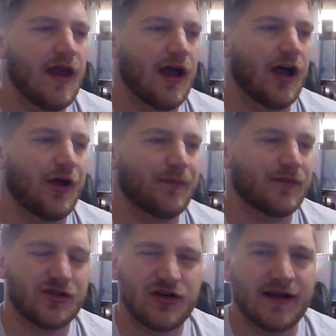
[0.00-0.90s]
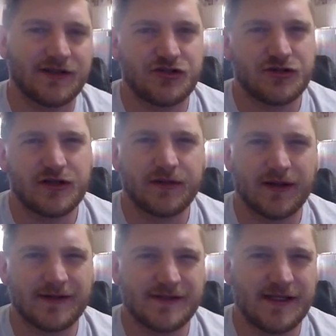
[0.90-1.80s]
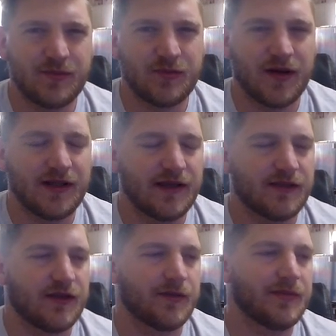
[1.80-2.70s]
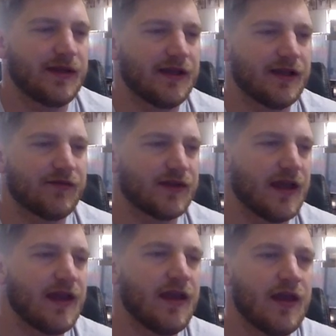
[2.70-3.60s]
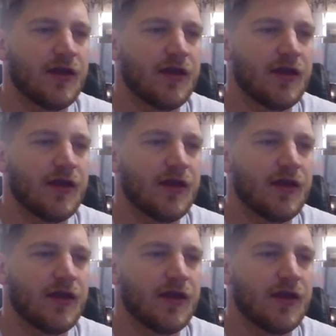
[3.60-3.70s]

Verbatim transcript: Um, the track is usually kind of deep and muddy at the beginning of the day,